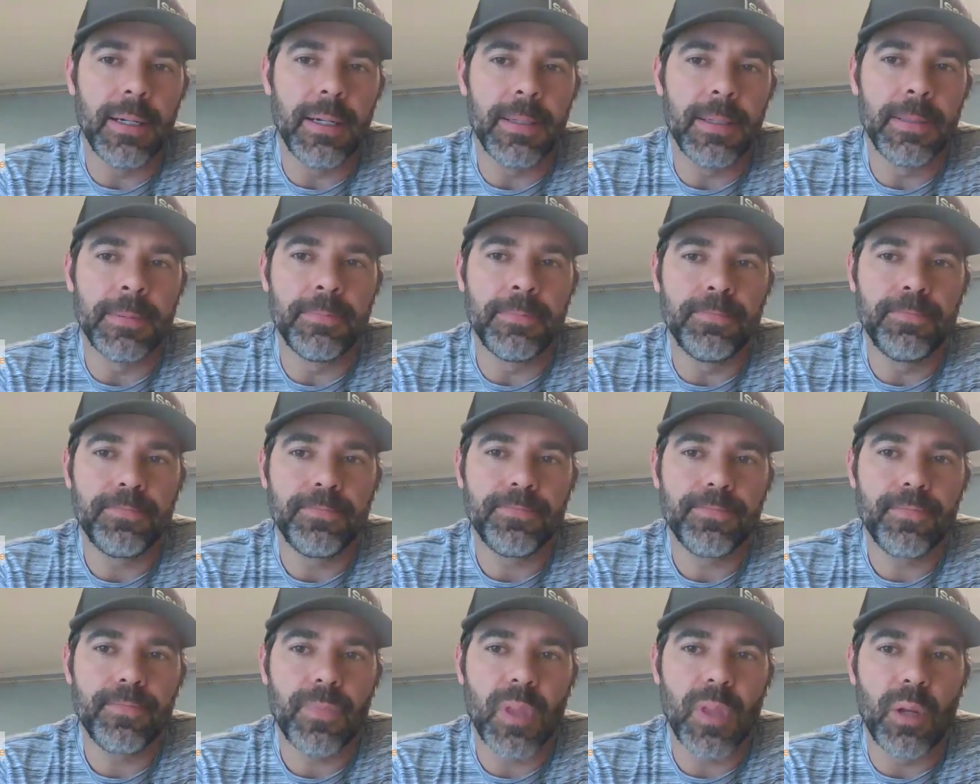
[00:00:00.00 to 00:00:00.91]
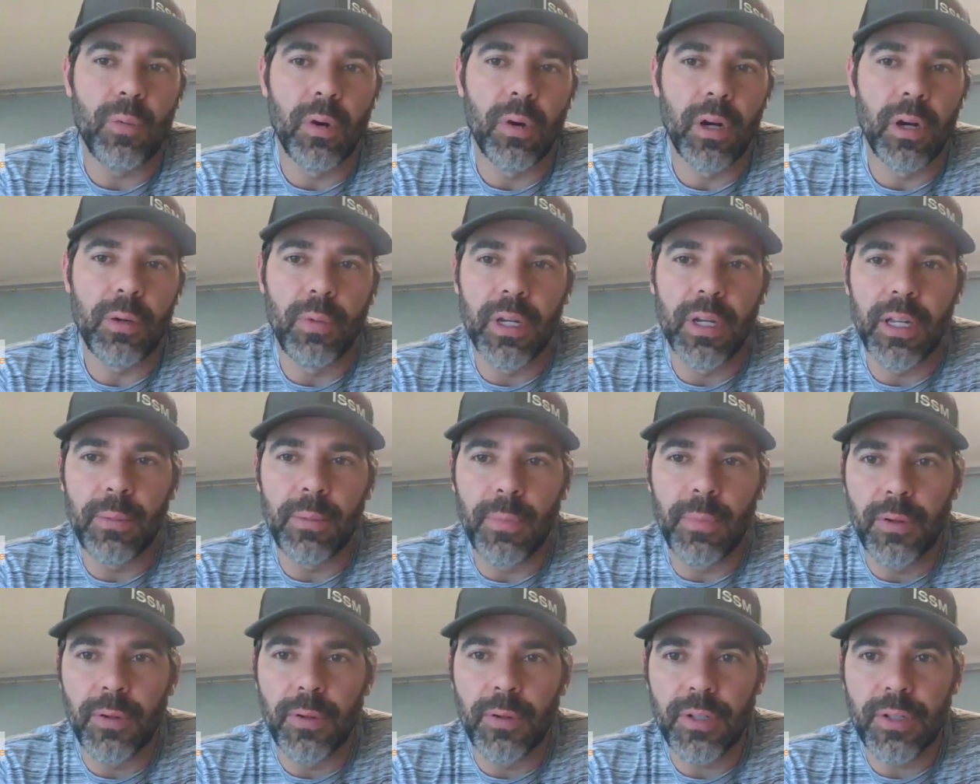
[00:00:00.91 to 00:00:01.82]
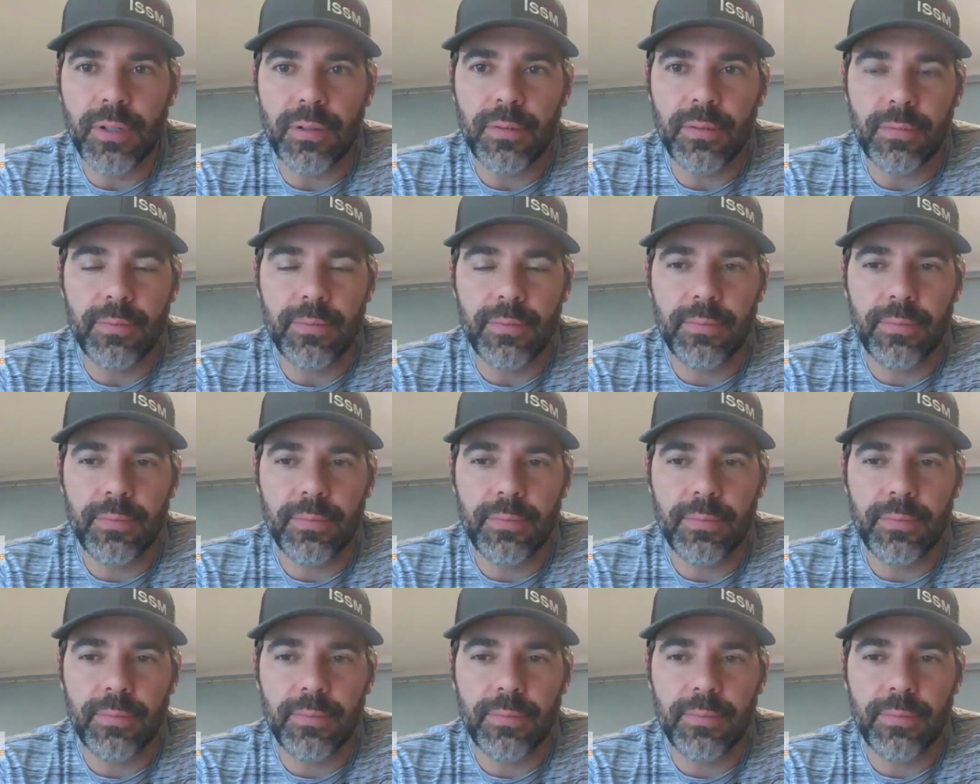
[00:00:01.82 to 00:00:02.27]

um, the work we did most